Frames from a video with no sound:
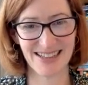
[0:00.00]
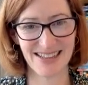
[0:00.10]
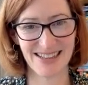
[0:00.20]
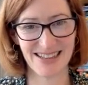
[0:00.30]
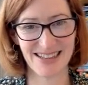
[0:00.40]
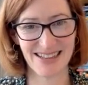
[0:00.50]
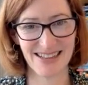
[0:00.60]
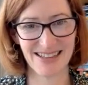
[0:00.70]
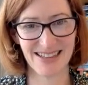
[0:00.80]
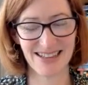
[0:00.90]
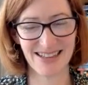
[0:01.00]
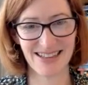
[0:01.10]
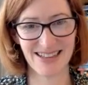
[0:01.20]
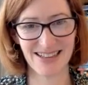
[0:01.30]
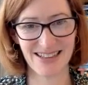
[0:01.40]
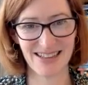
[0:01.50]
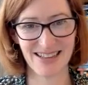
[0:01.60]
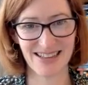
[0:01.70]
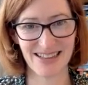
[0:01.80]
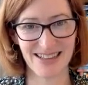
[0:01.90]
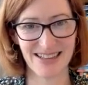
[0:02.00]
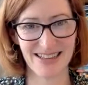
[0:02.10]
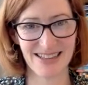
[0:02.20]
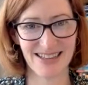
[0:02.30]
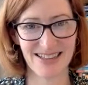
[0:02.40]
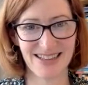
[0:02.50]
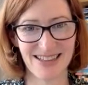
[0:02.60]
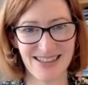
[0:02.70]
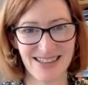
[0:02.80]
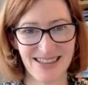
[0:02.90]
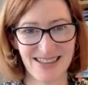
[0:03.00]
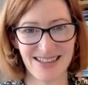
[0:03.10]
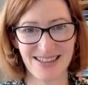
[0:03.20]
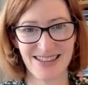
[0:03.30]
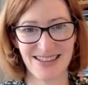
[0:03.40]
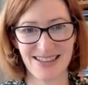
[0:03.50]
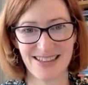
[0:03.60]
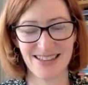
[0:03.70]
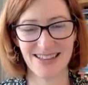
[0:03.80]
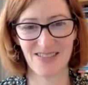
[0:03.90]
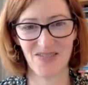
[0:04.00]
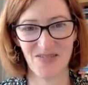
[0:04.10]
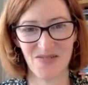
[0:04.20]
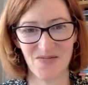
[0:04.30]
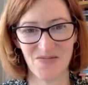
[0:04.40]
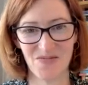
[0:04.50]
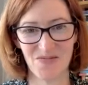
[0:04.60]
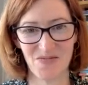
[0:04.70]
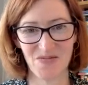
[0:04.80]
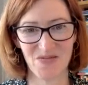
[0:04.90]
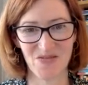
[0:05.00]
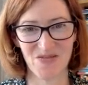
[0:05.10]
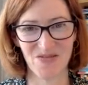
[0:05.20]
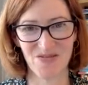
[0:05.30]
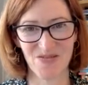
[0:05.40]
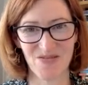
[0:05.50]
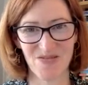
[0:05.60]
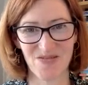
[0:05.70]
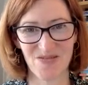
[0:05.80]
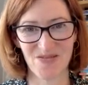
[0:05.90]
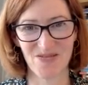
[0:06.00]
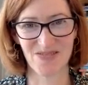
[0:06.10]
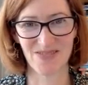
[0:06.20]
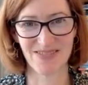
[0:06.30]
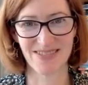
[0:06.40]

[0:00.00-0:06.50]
(not speaking)